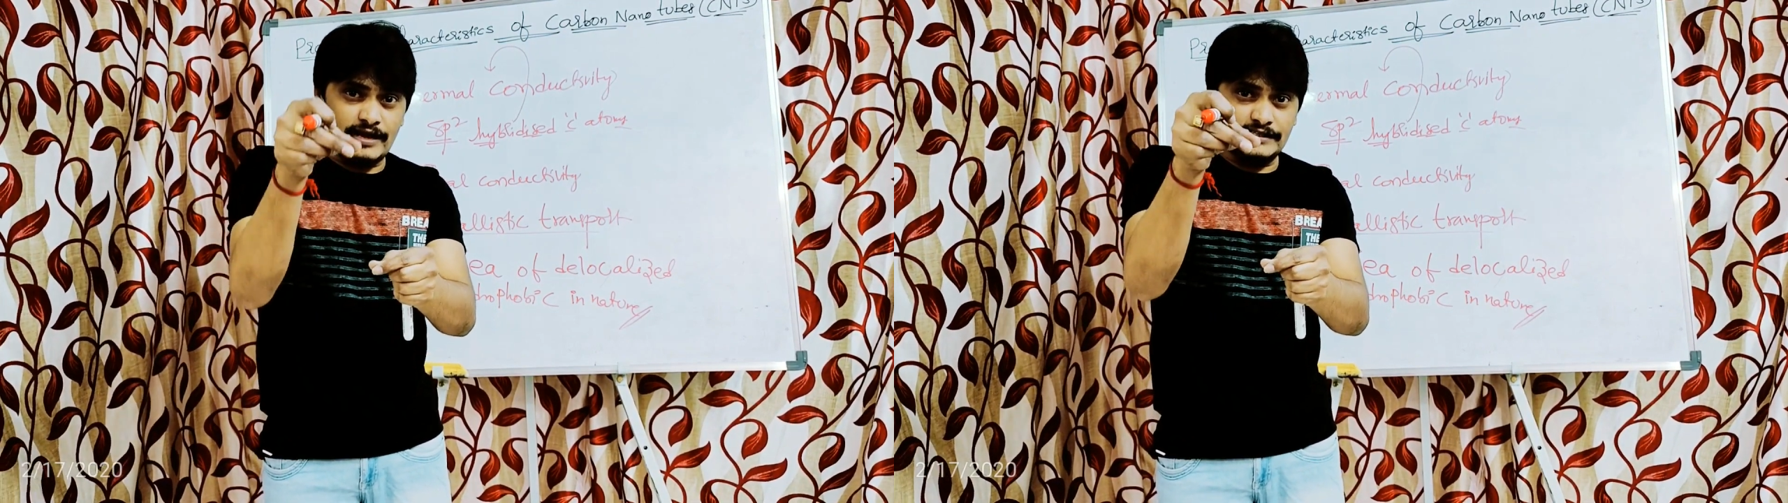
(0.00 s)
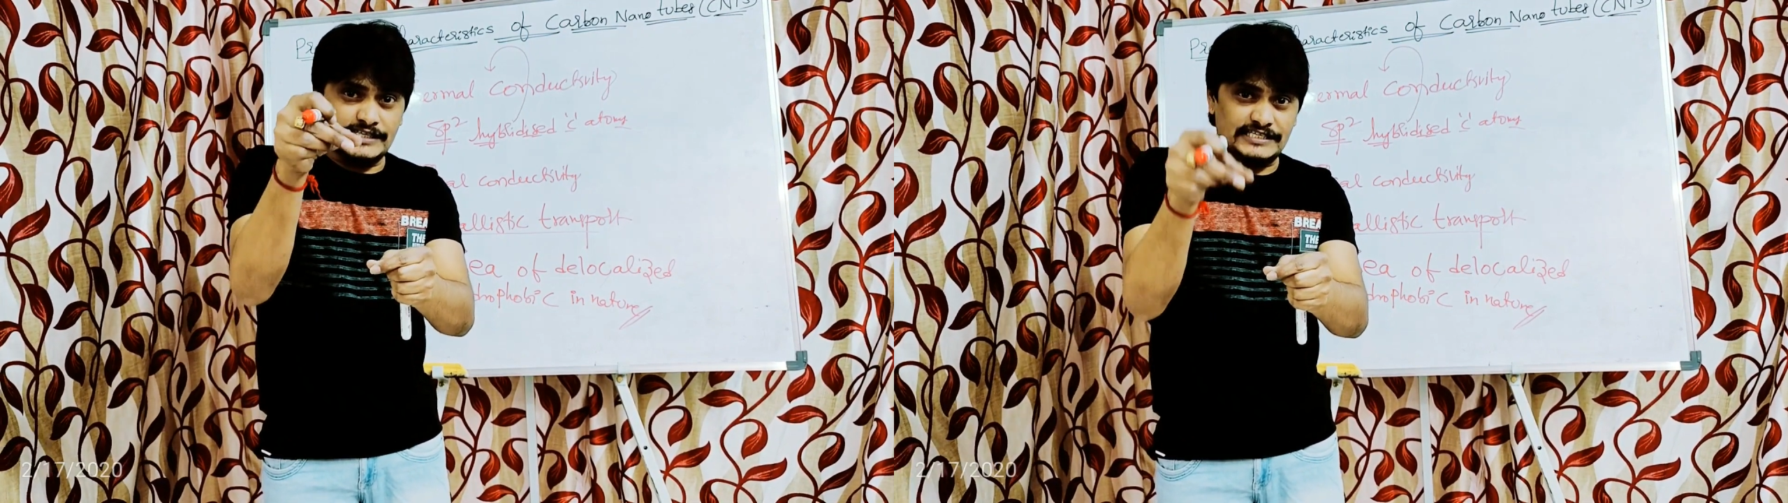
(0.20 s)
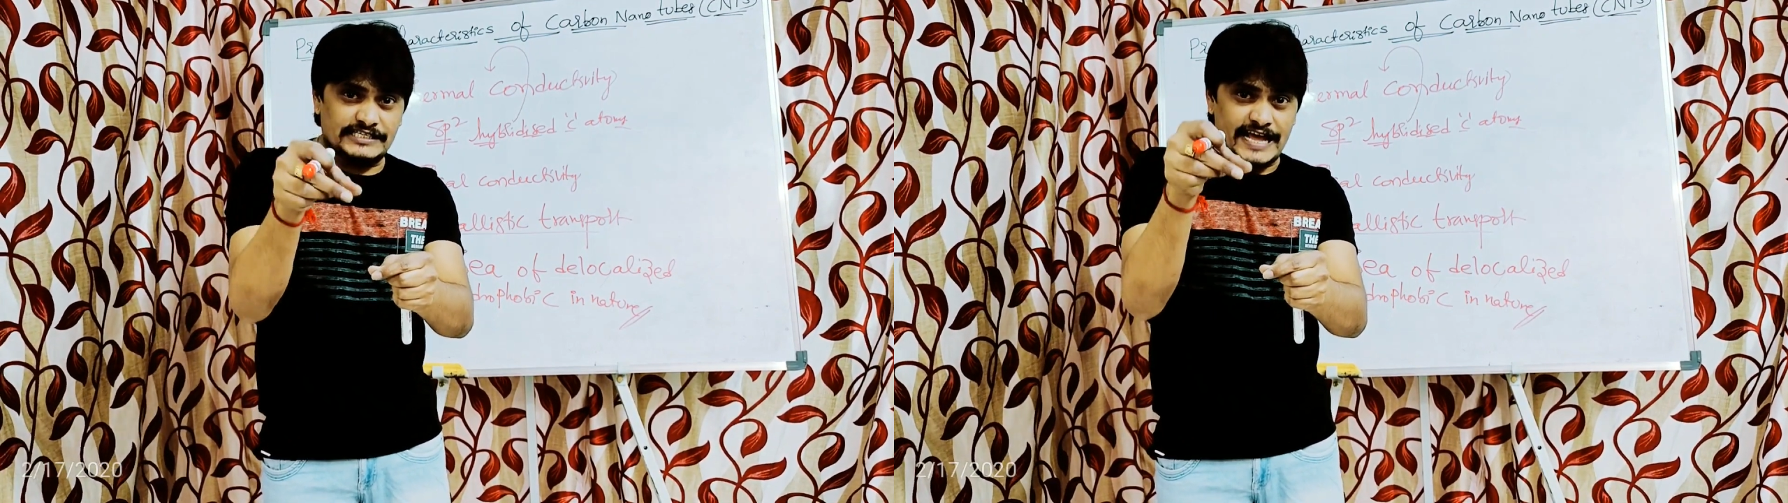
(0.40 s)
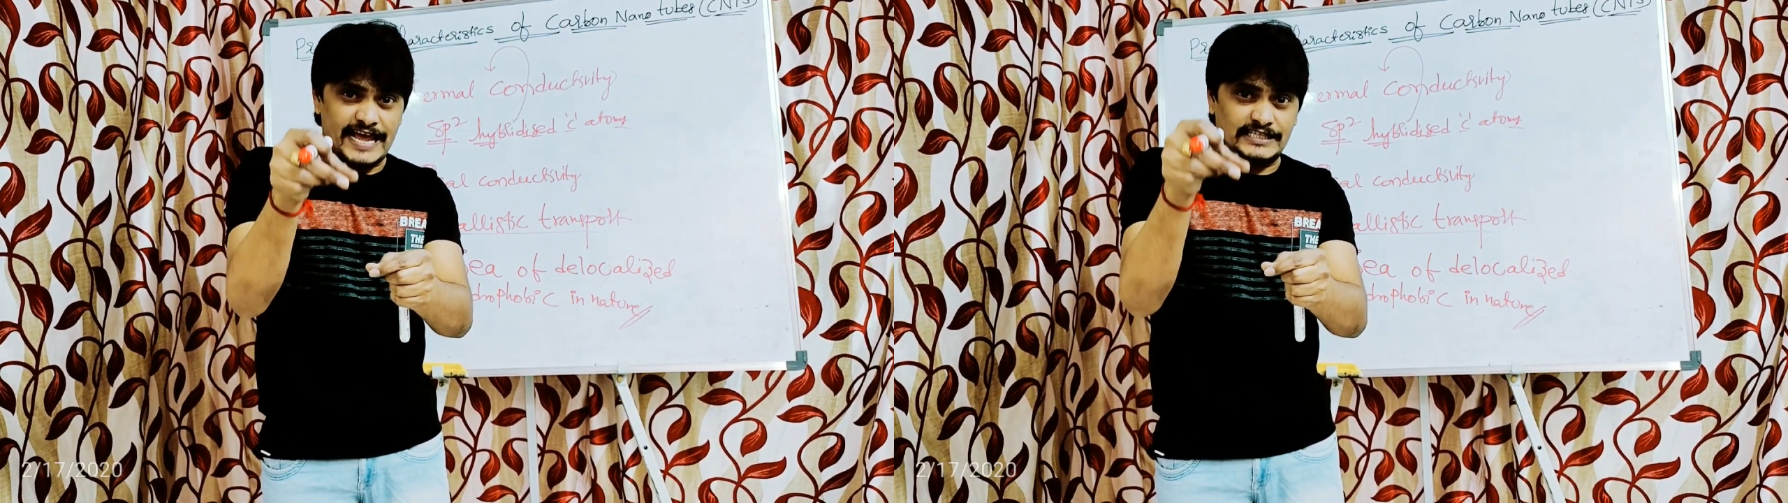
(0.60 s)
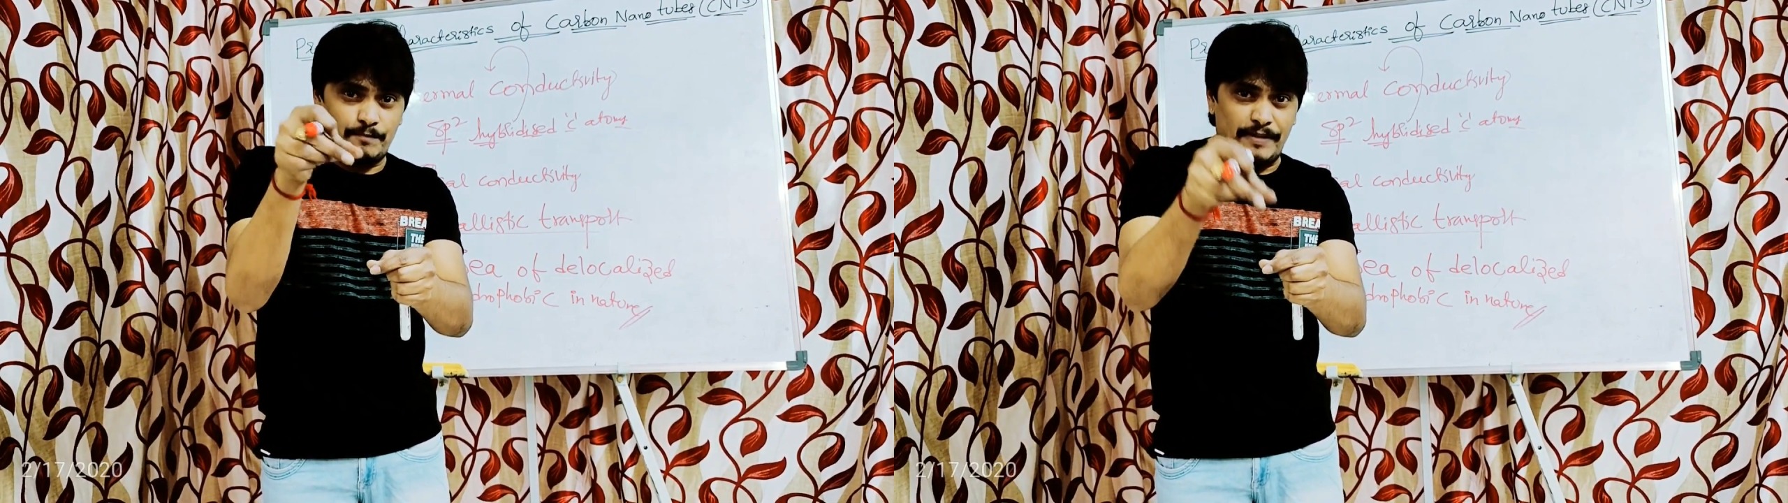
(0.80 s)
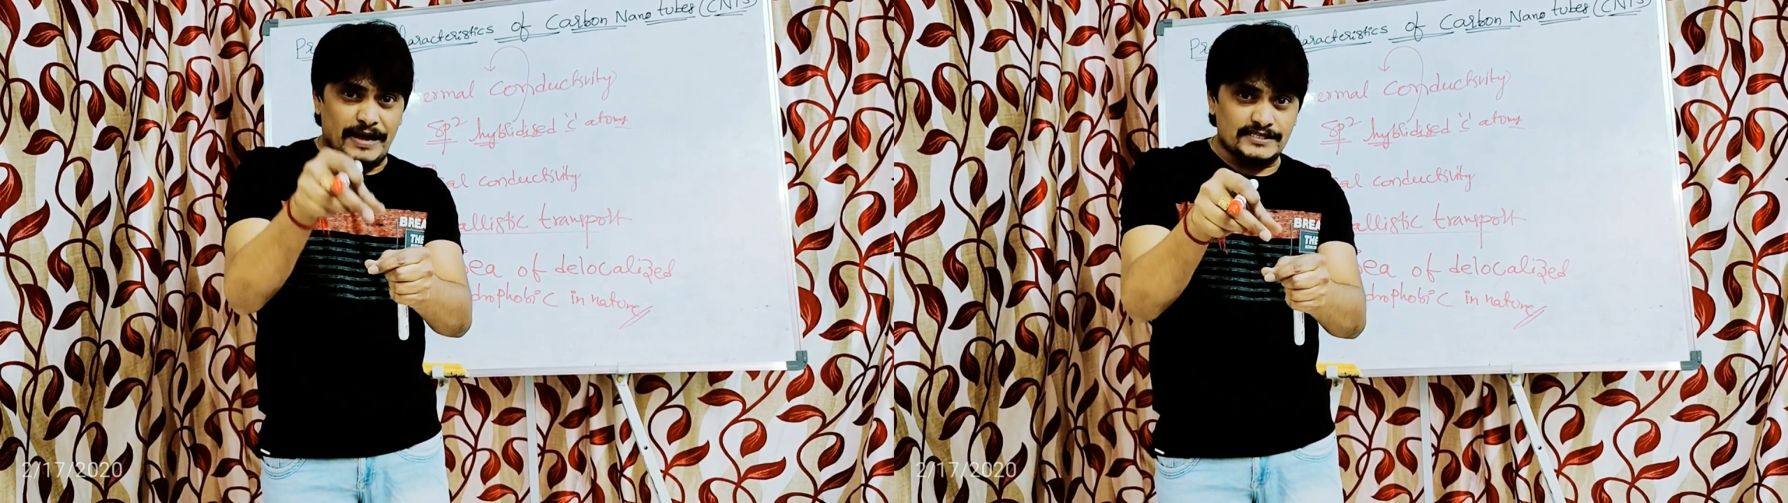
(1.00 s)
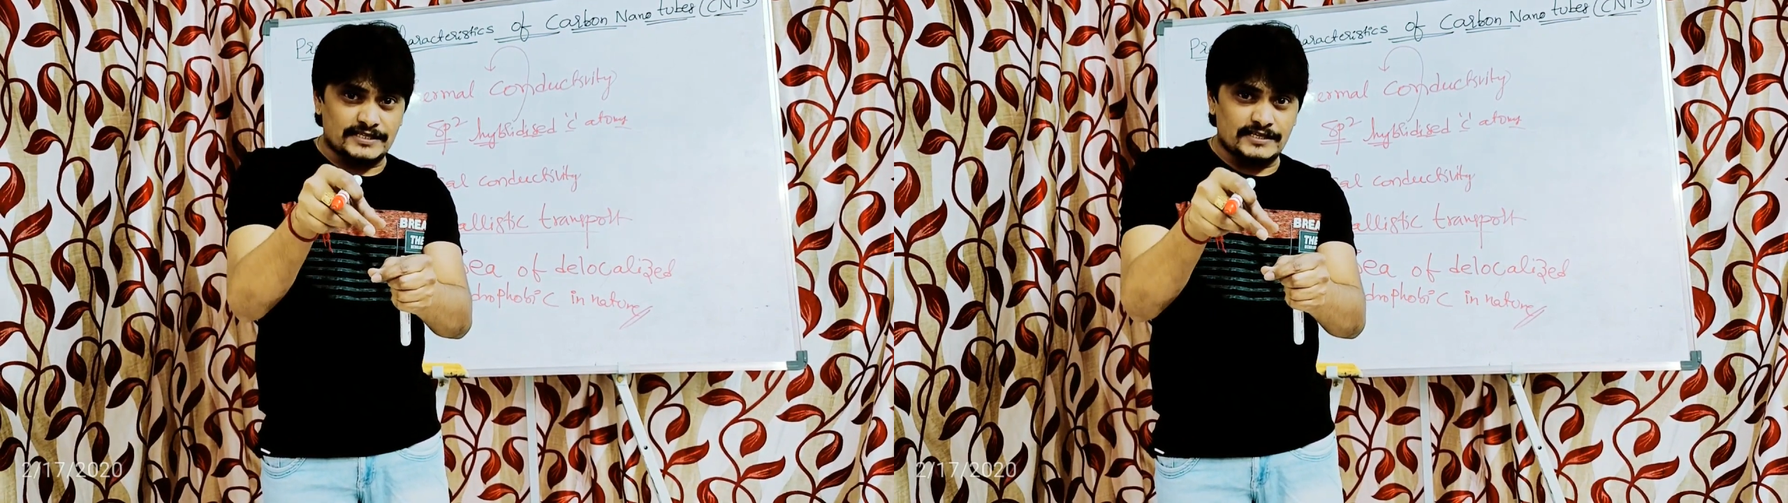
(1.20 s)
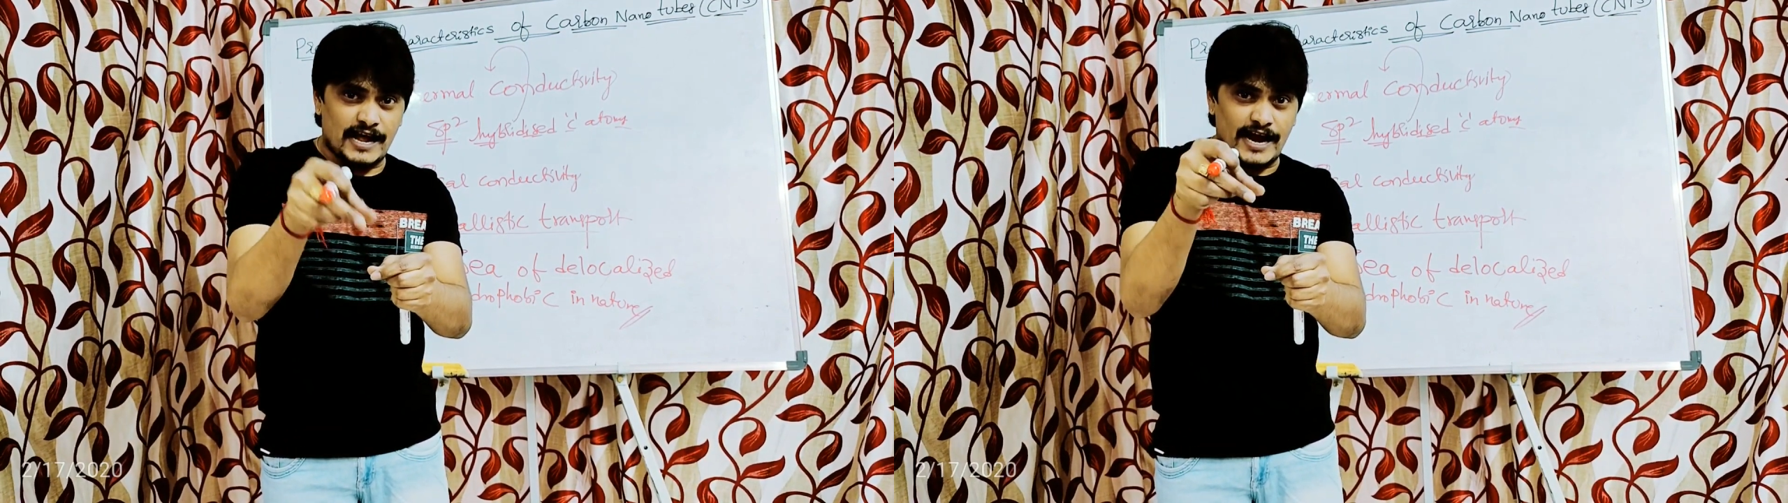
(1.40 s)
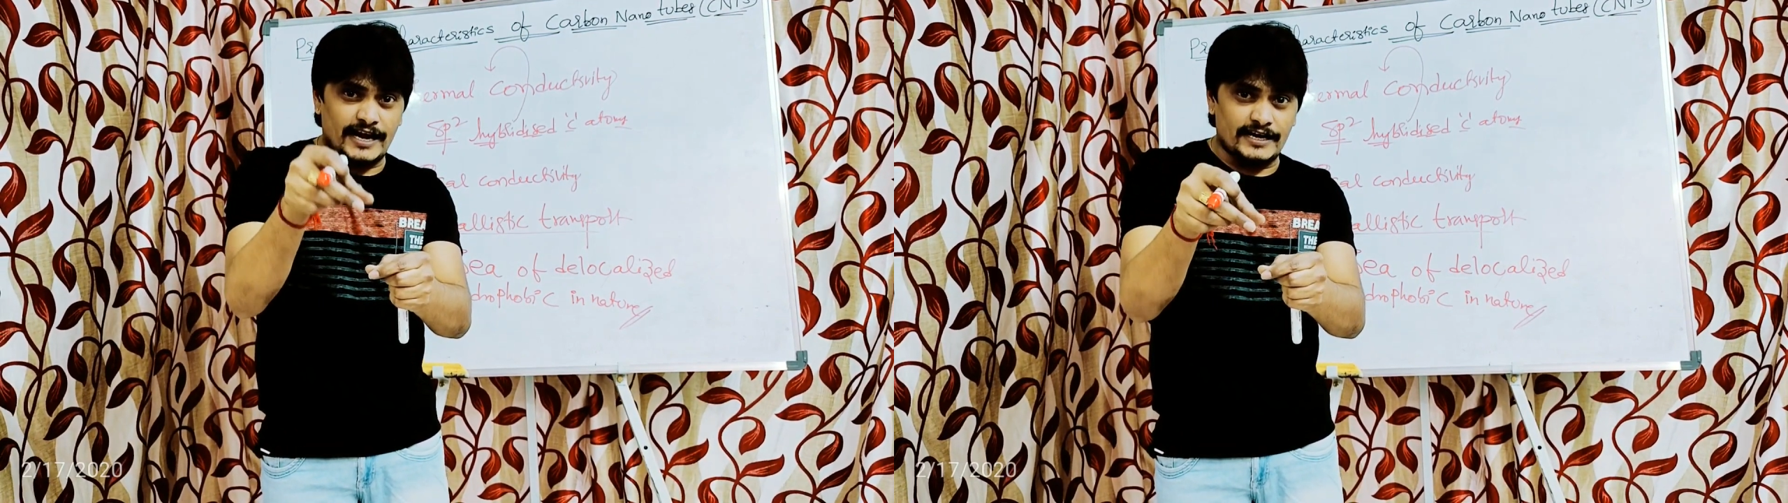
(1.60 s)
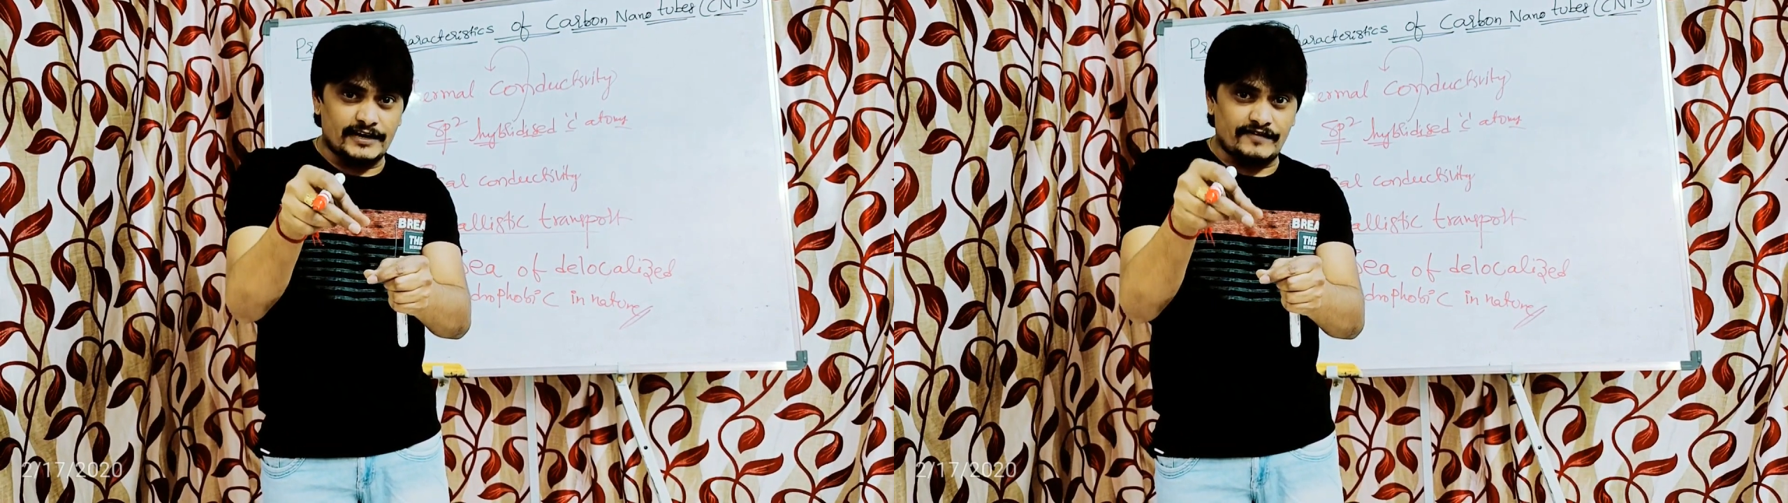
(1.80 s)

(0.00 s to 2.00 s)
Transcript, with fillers: just take the benzene and